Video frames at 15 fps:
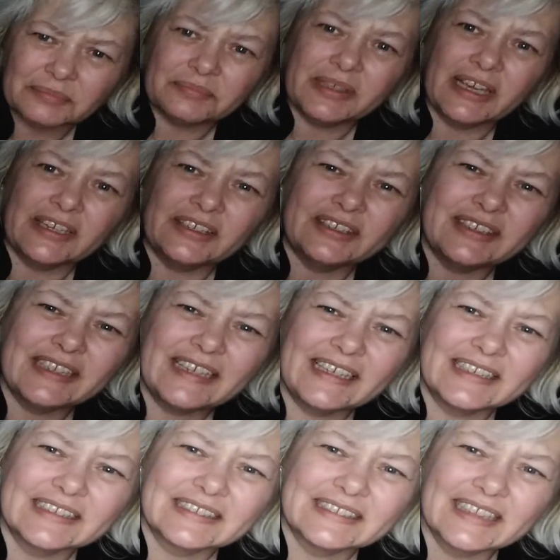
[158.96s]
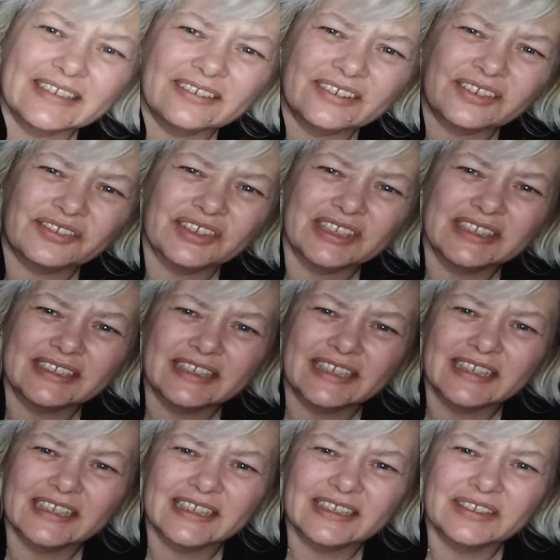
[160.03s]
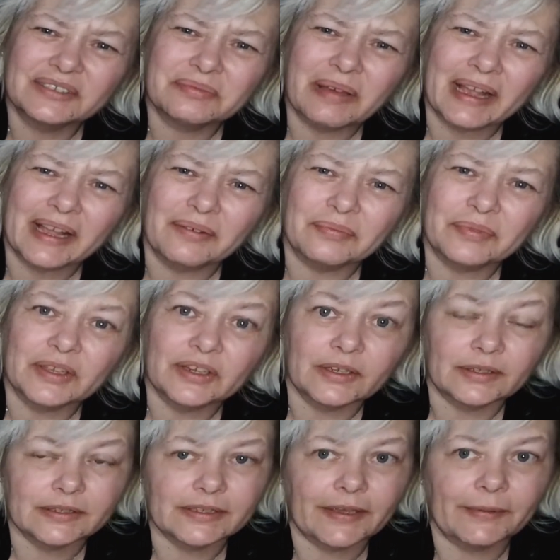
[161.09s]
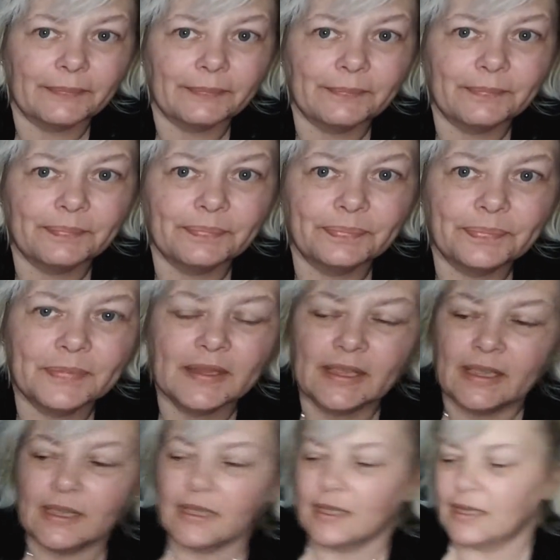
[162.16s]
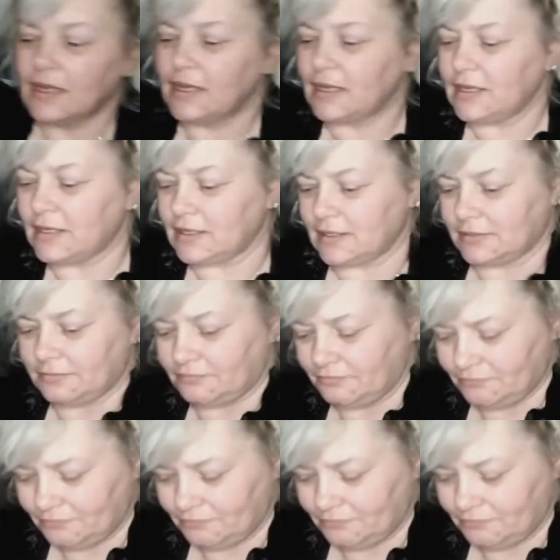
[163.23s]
Can you see it? Oh no, we can see it. Back up. There you can see it.